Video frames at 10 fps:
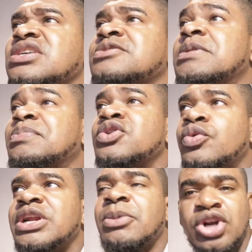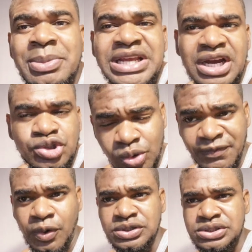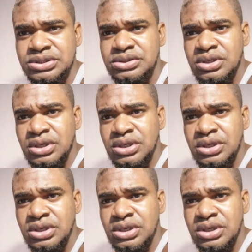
does people know about Dominica, true or false?